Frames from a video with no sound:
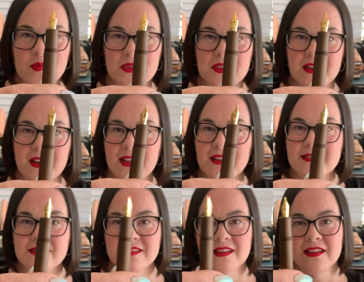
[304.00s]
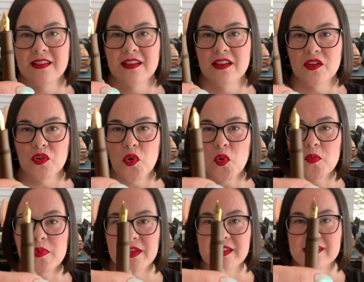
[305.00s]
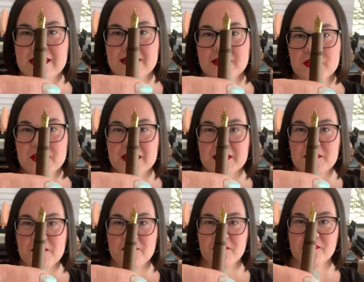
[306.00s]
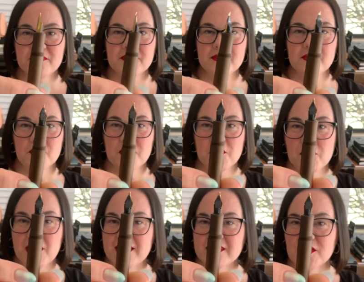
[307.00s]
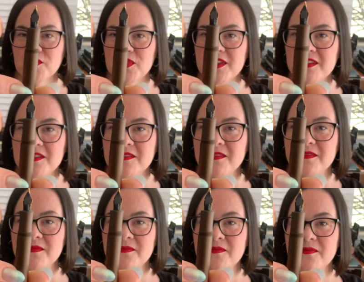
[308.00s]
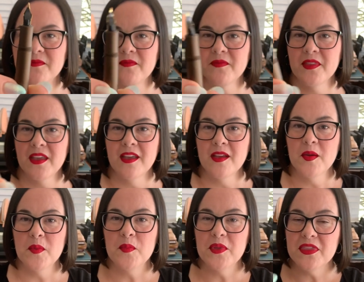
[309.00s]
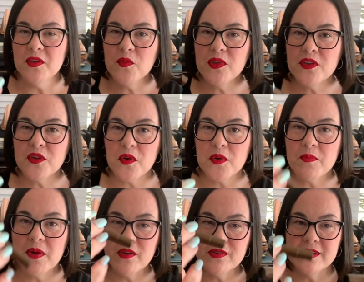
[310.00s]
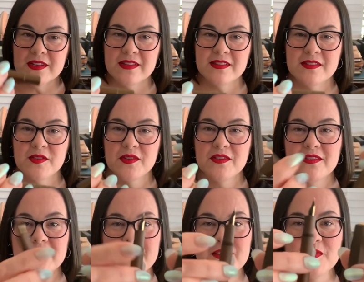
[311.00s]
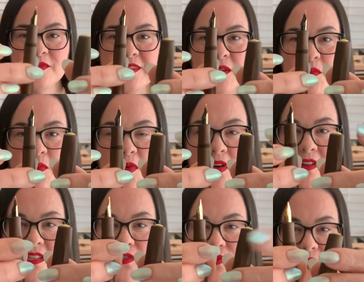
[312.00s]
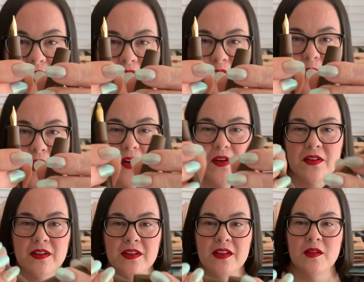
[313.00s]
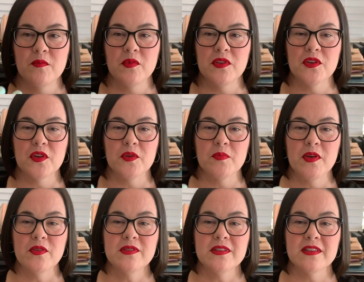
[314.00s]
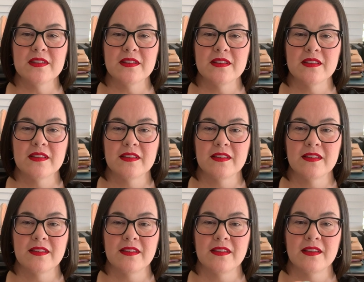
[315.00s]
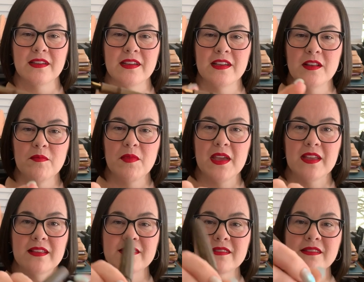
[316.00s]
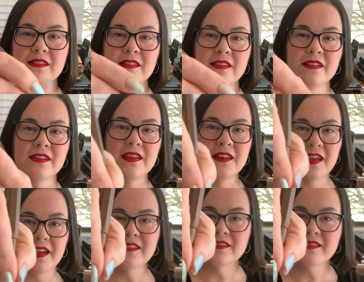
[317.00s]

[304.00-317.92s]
with a nice gold plated steel nib with a plastic feed. But then when you go to post it, so here are these two separate parts, they're very small, but you go to post it and it makes a nice